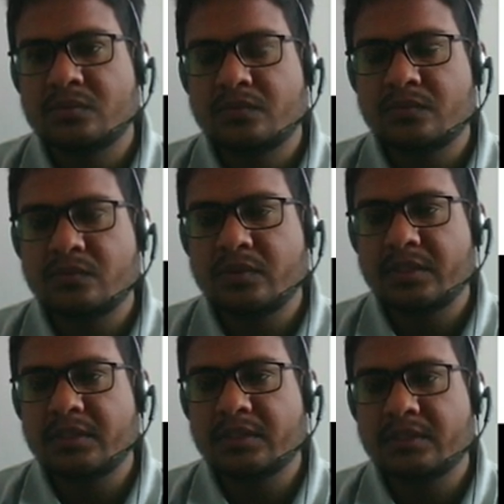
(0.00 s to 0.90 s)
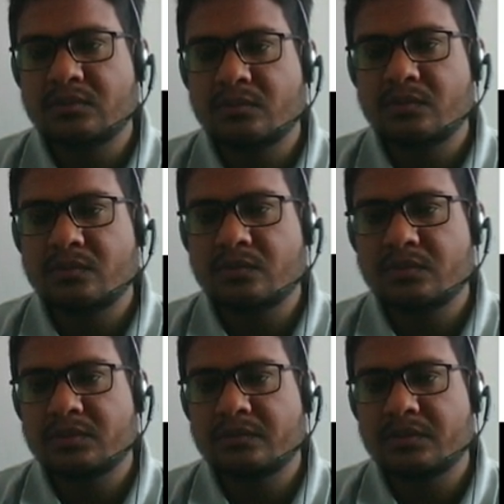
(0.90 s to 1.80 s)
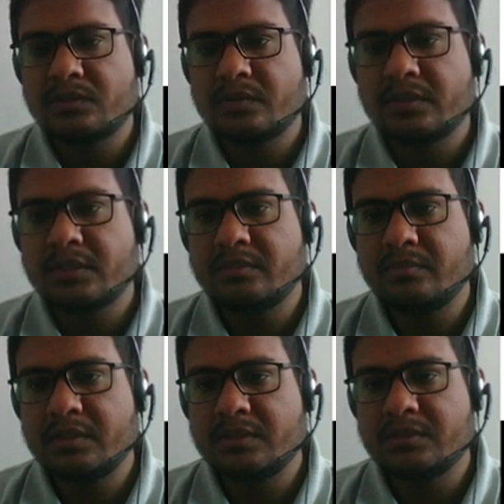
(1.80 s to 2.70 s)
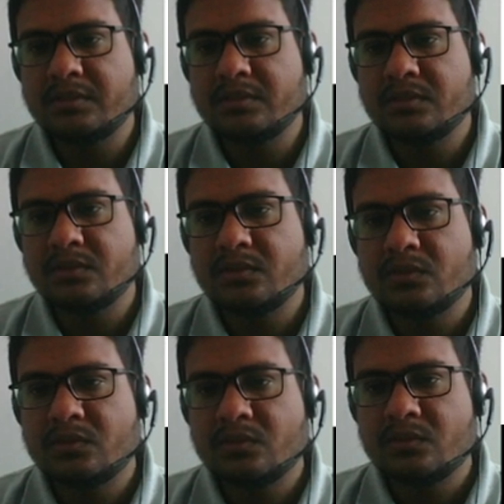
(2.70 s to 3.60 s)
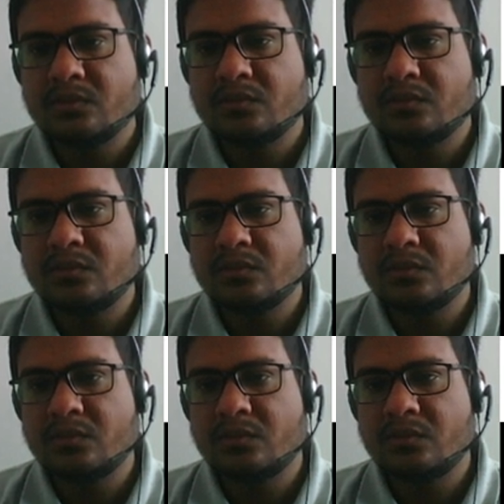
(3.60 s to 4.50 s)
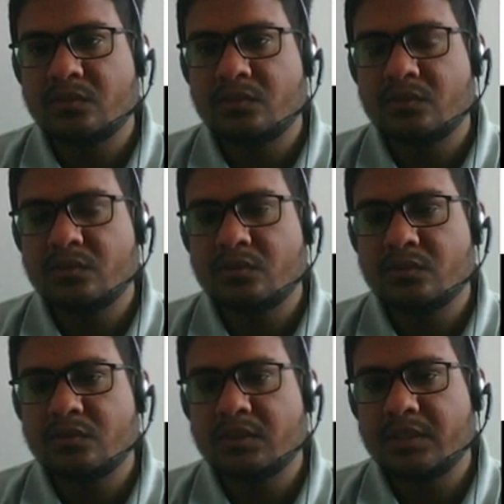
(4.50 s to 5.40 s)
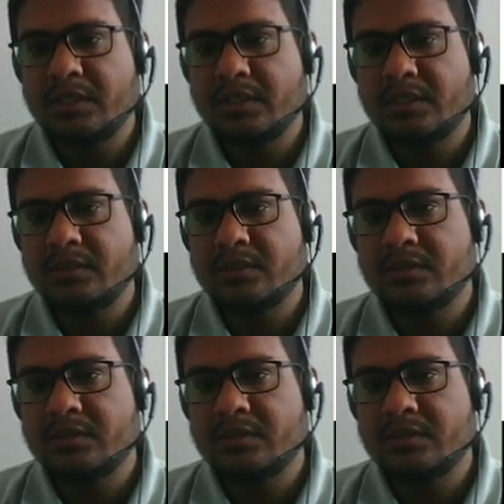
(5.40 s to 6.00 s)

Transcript: I can take as common, 4 7s are 28 plus 4 2s are 8,